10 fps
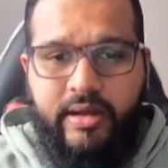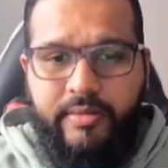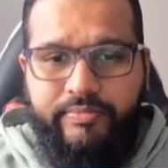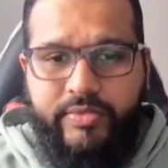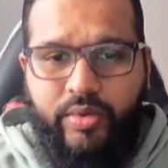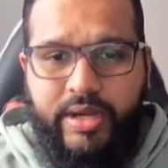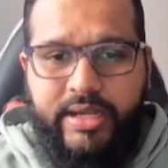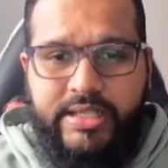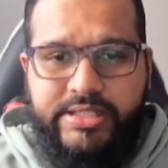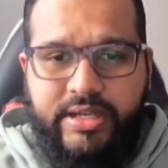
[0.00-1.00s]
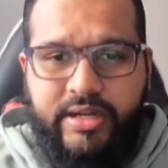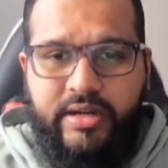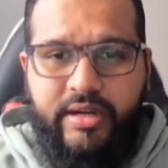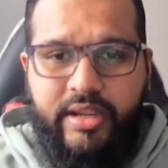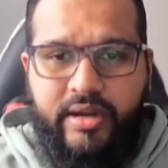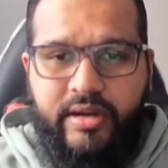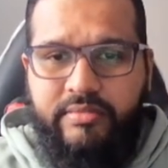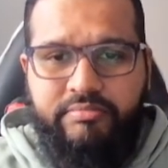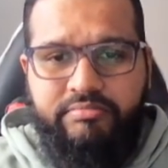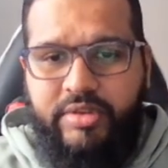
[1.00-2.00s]
Queen takes here, here,
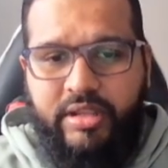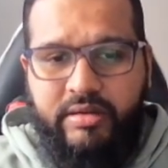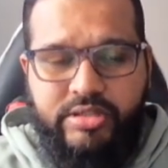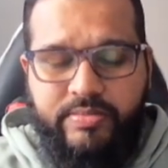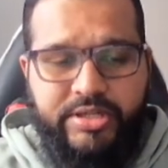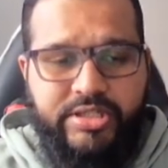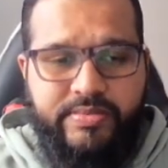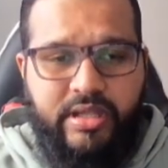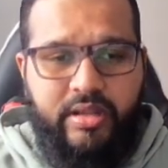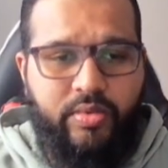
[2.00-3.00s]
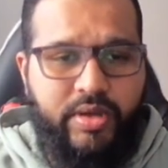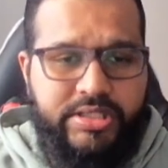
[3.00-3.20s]
here. So bishop's out of the question.